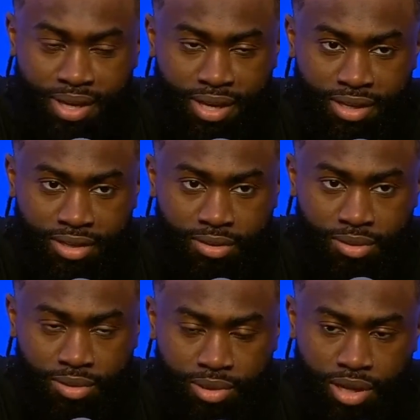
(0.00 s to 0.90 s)
And
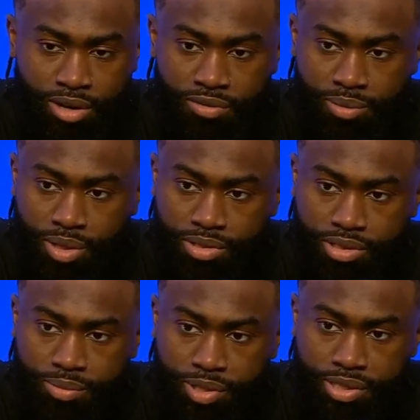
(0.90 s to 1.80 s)
you learn from those
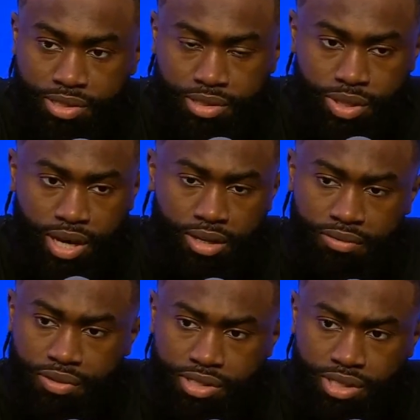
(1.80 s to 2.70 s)
experiences. We got a
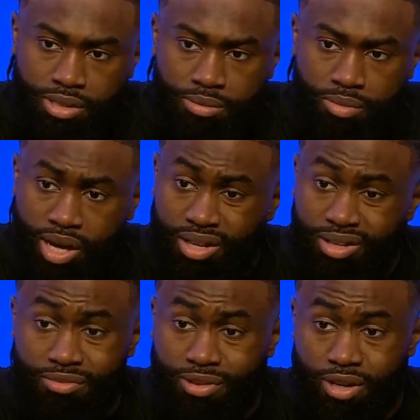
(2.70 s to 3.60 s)
different team. We got a
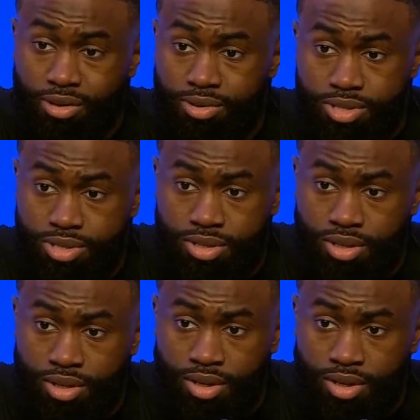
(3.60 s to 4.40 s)
different coach,